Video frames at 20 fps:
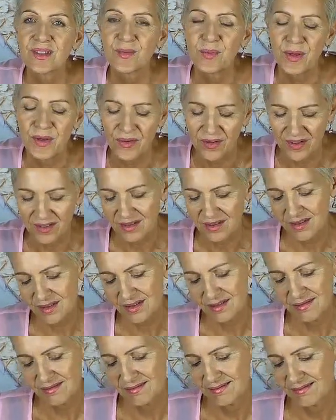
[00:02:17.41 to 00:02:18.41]
spirit.
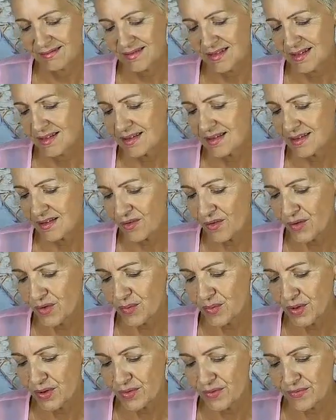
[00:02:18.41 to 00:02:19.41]
So
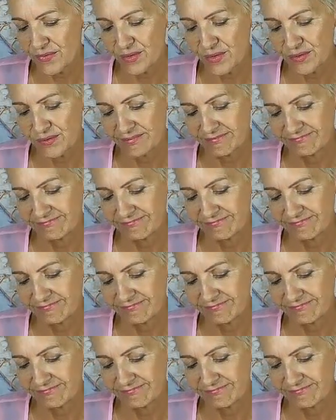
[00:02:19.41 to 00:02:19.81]
beautiful.